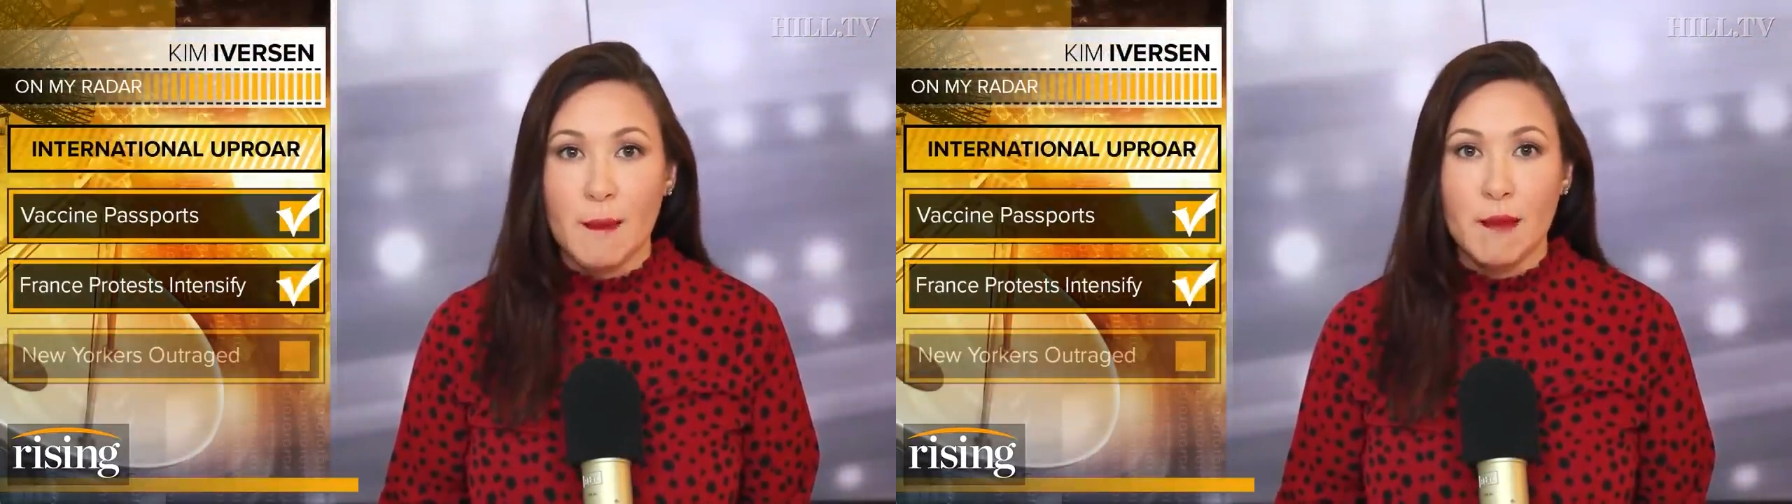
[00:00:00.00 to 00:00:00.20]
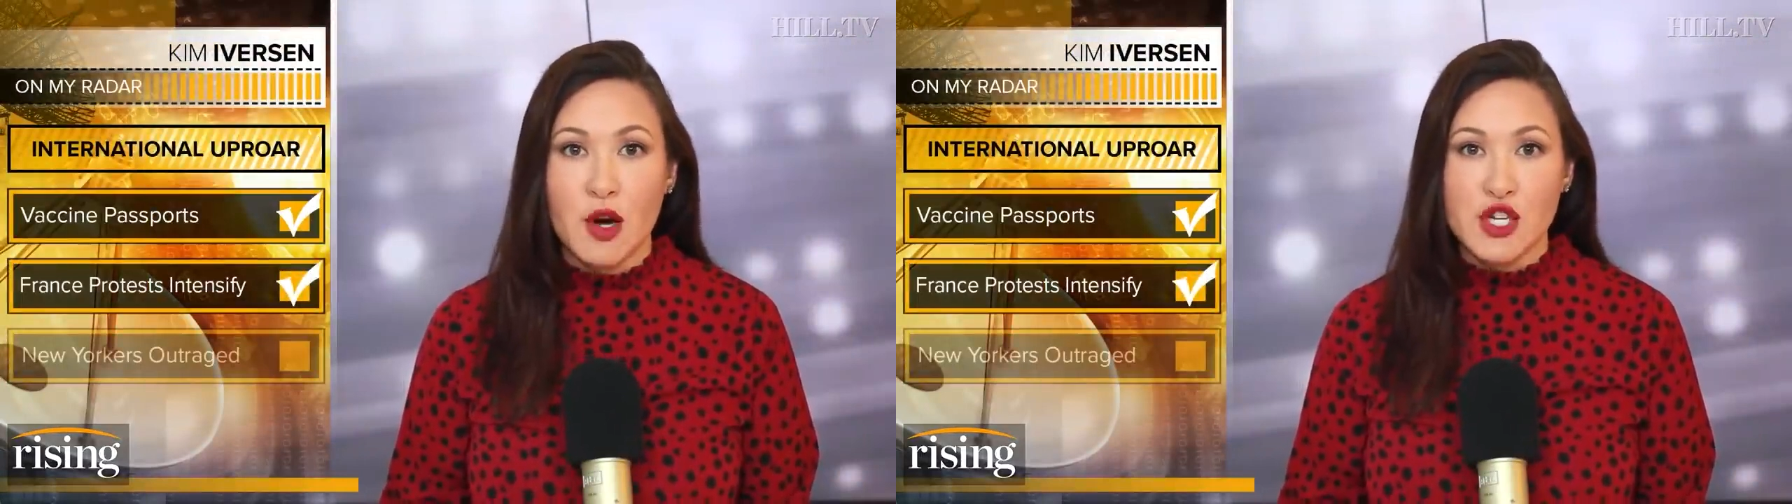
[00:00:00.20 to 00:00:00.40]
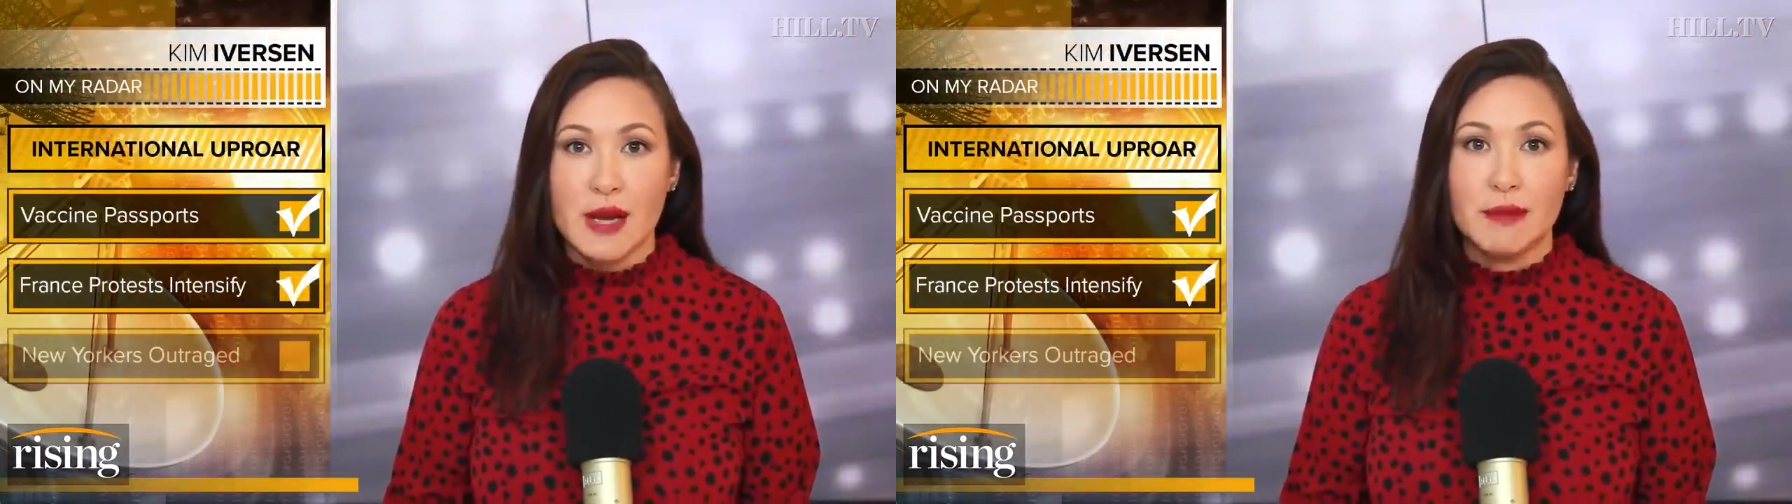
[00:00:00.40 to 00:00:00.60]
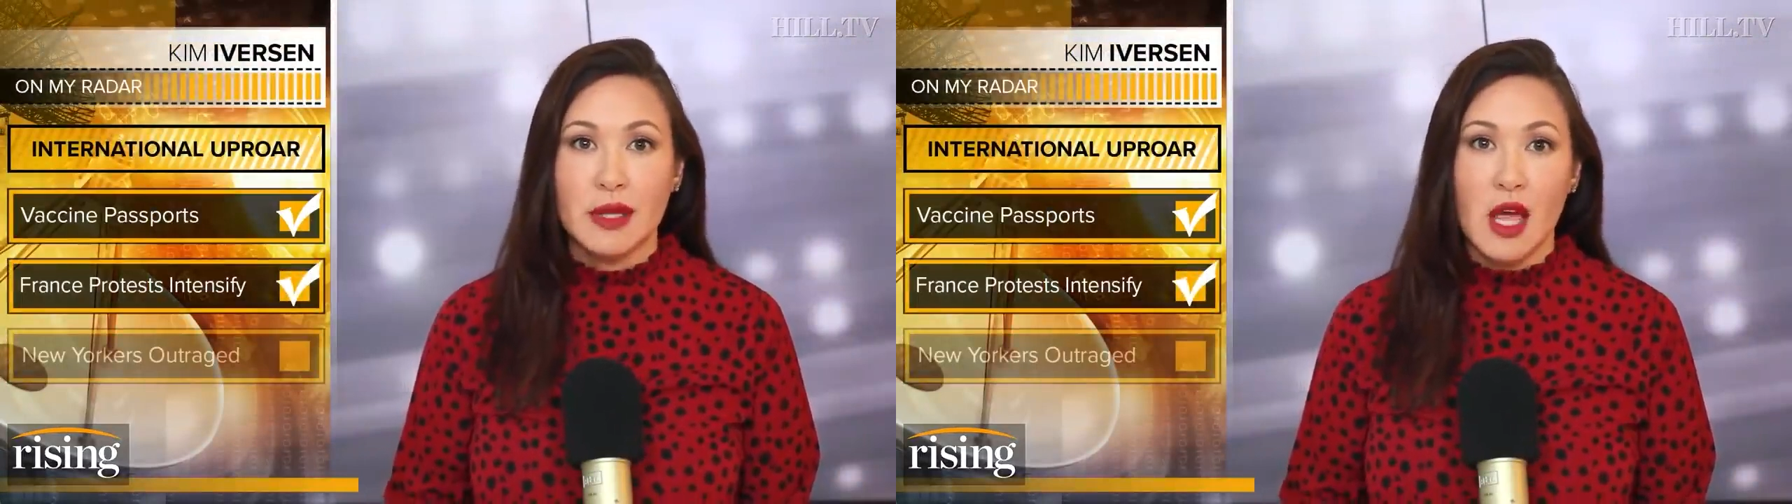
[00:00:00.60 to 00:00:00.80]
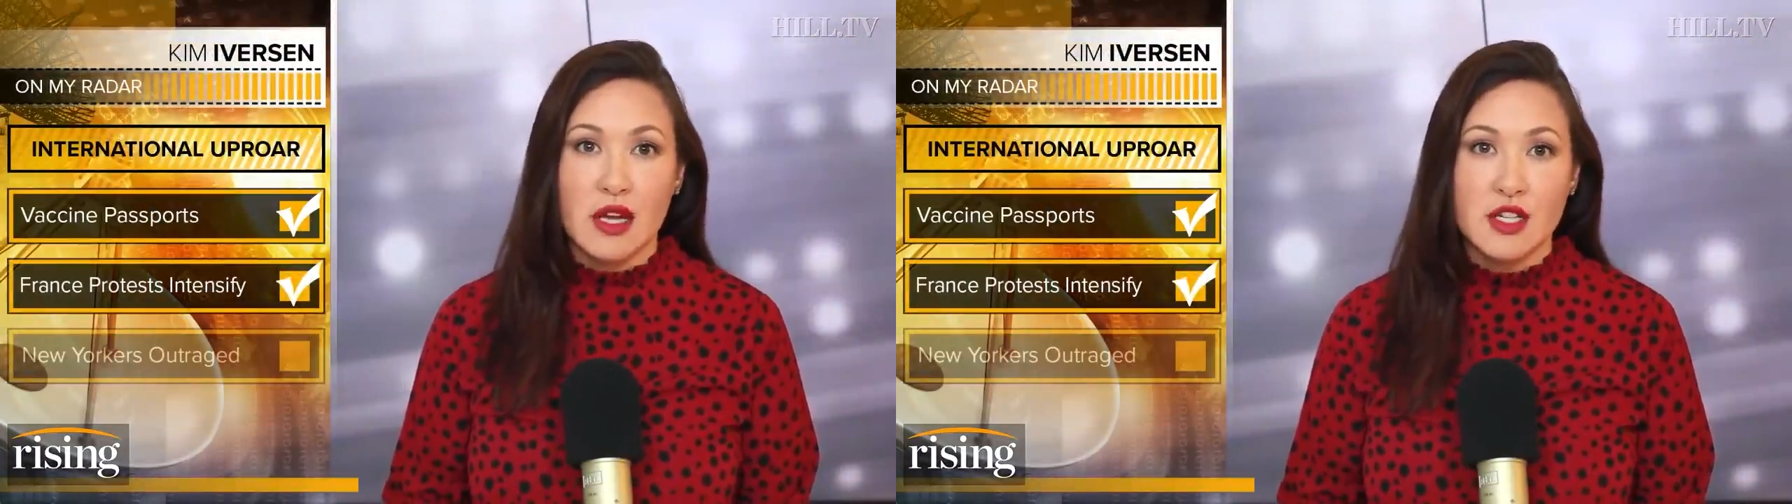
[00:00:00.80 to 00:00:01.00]
marche
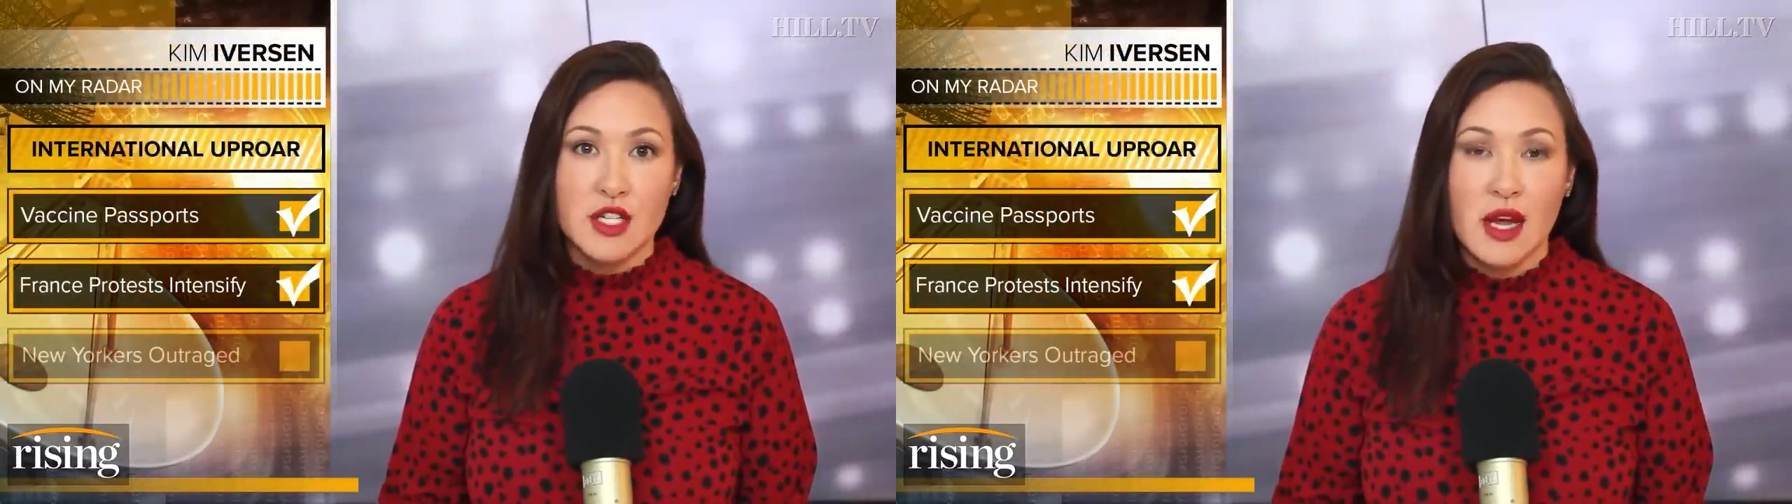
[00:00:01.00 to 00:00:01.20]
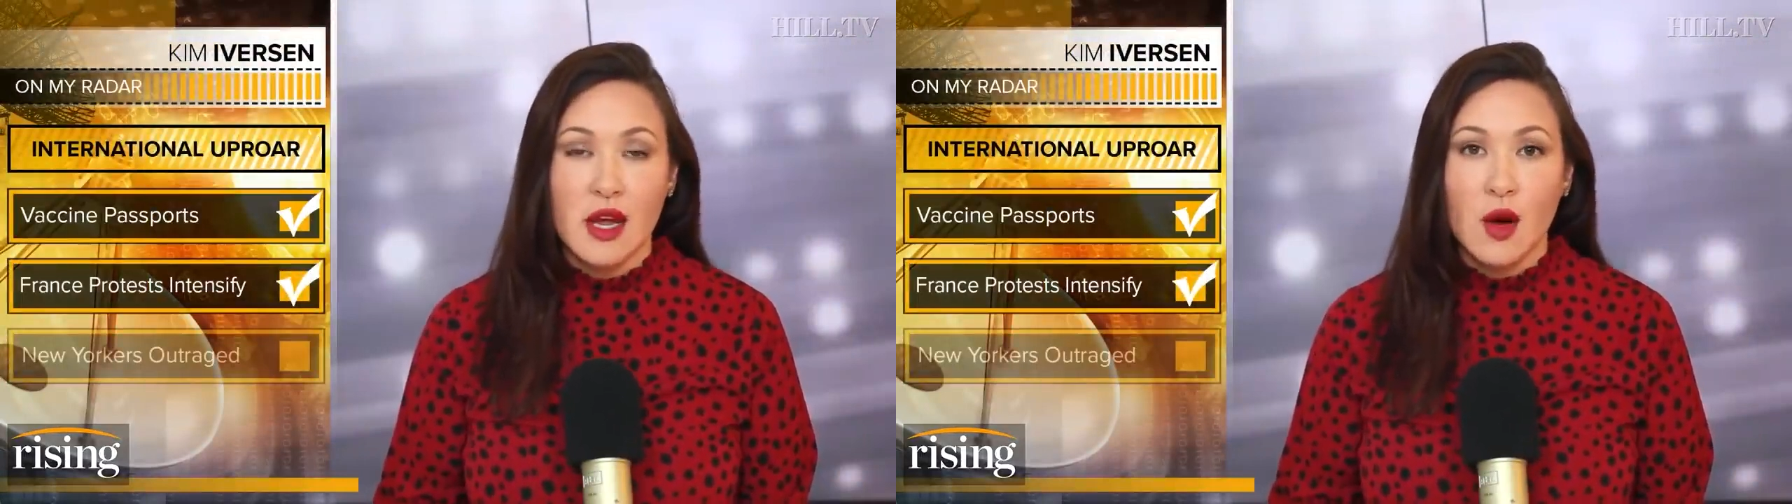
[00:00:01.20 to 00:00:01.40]
blanche,